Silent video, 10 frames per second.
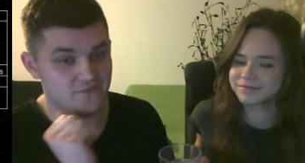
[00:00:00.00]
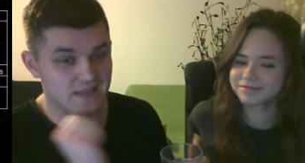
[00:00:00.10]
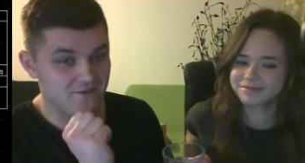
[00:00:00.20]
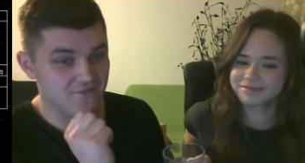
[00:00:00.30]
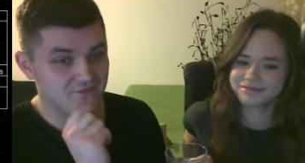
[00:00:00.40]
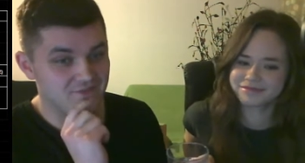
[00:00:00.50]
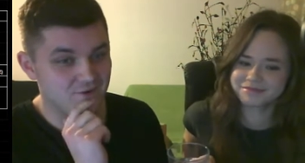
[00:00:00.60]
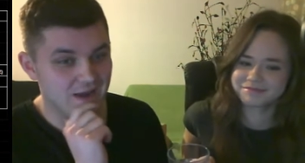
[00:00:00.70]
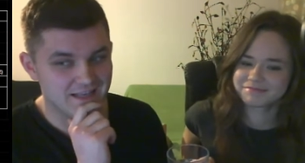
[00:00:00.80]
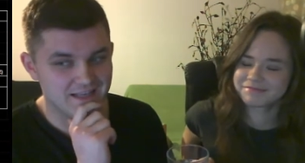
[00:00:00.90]
Speaker 1: death
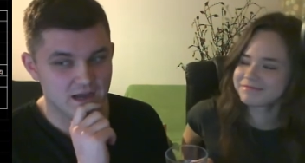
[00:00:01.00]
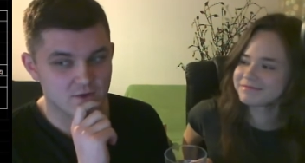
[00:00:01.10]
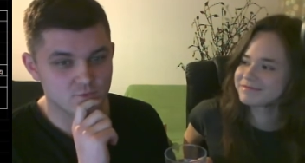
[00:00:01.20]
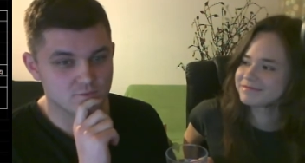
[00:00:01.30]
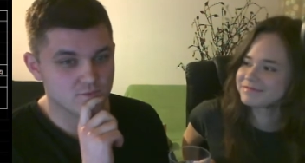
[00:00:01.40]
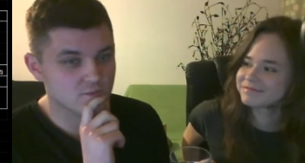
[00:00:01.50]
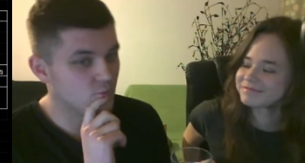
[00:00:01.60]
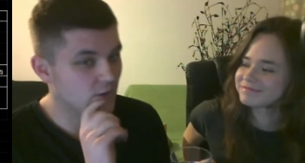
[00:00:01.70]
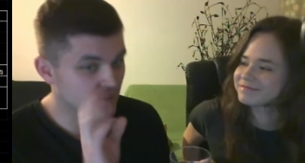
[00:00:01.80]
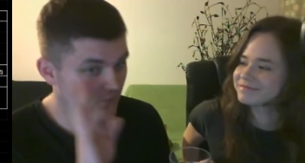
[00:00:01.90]
right now.
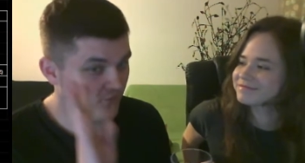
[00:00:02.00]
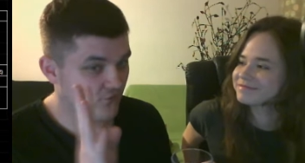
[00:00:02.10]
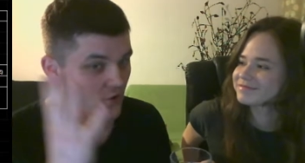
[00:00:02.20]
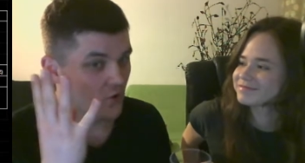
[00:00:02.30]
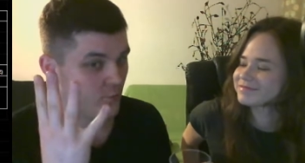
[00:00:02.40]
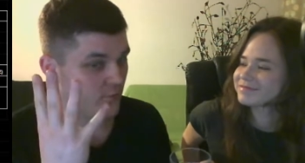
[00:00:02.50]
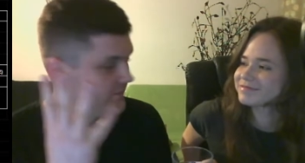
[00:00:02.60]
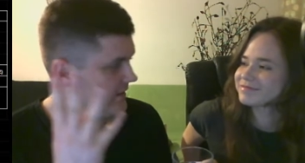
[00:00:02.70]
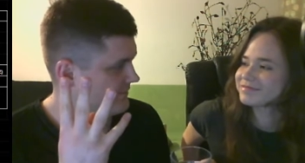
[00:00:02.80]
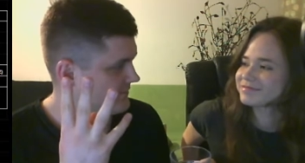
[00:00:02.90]
One of four group
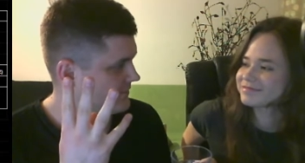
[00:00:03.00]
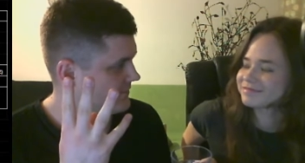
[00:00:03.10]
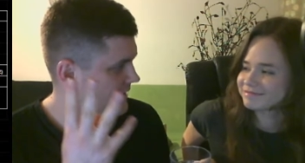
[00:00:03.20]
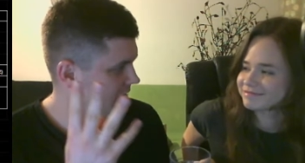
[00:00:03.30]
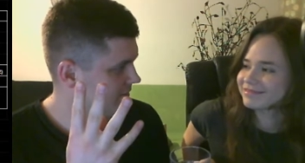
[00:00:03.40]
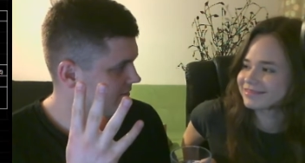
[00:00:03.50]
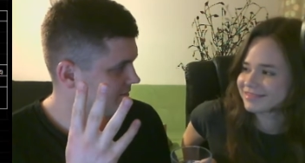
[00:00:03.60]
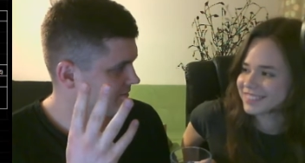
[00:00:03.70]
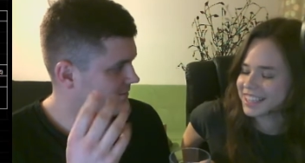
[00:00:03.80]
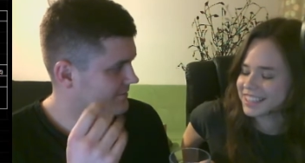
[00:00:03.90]
of deaths, right?
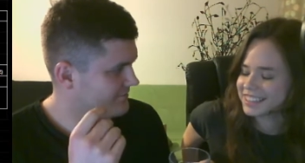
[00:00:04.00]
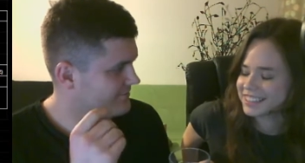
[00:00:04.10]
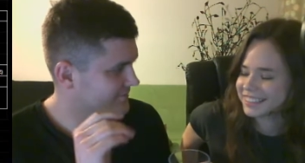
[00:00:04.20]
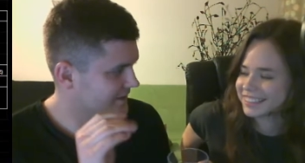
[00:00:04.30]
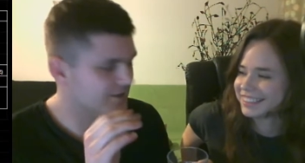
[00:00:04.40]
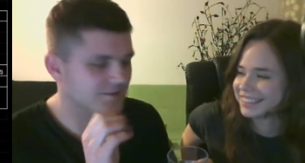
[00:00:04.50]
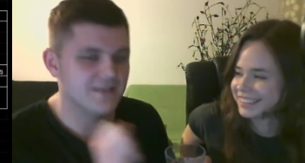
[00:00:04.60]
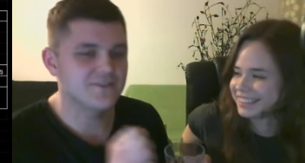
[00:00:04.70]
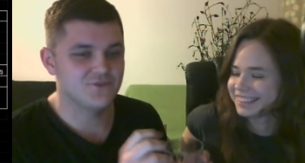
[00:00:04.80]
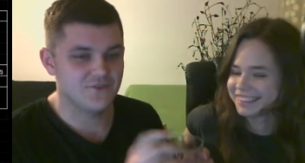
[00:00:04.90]
Yes. Yeah,
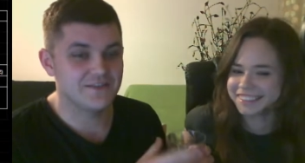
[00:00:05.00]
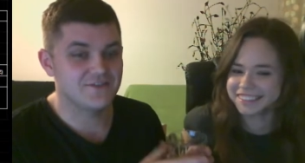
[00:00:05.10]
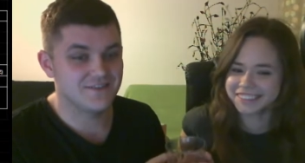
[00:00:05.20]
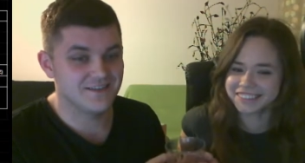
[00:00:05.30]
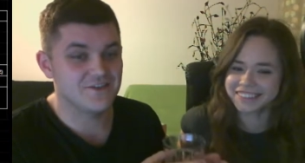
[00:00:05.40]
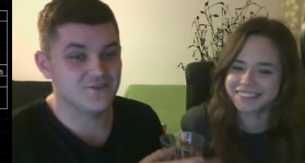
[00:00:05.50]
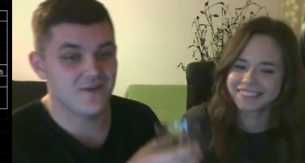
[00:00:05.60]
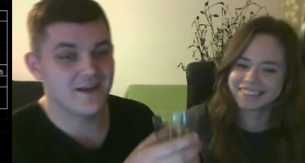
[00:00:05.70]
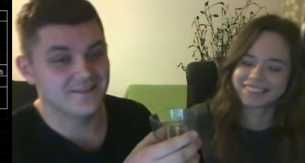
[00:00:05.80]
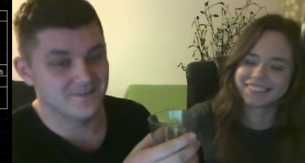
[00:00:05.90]
that's that's that's
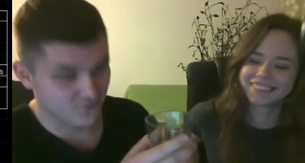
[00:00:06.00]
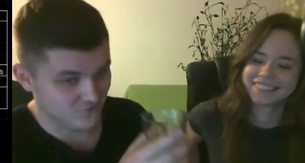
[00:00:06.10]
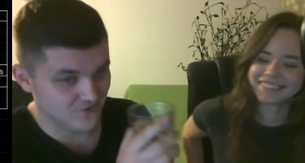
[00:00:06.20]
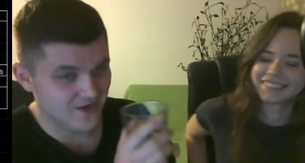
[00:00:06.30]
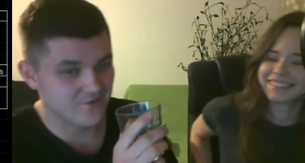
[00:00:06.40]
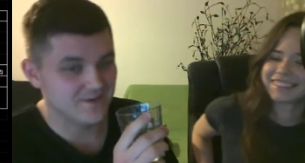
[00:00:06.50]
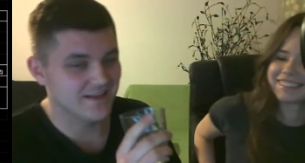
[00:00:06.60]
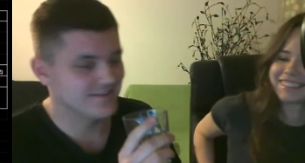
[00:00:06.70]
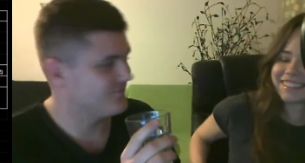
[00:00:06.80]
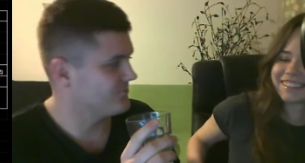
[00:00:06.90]
you you agree.
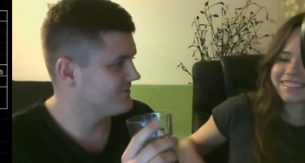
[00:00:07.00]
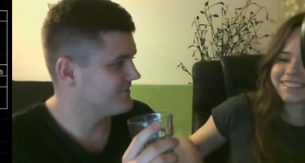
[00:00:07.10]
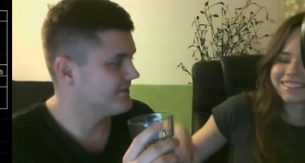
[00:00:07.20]
That's good.